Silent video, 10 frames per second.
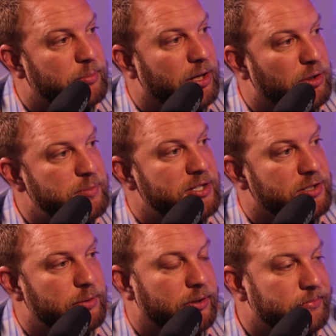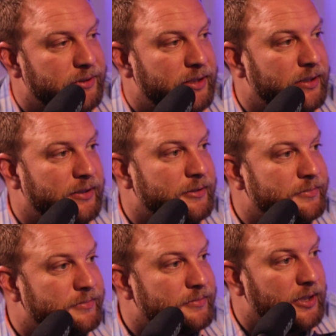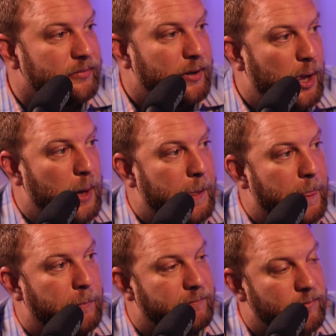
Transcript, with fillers: yeah. depending on which metric you want. And you can be terrible yeah. at your job.